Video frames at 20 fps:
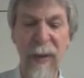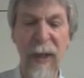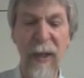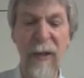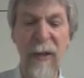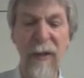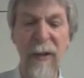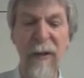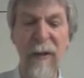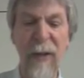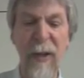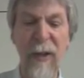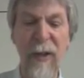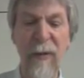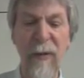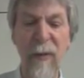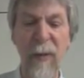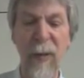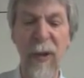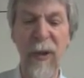And this
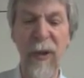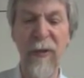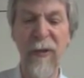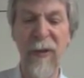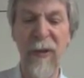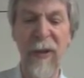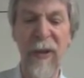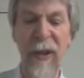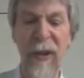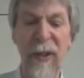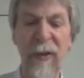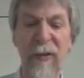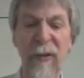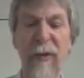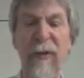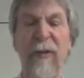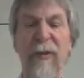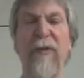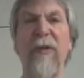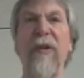even works in case
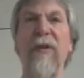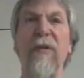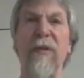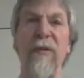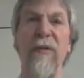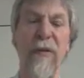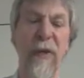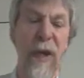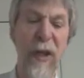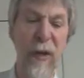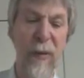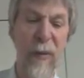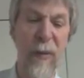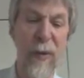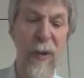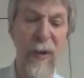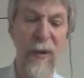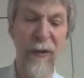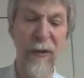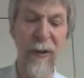of
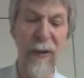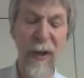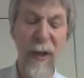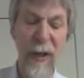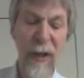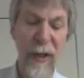firewalls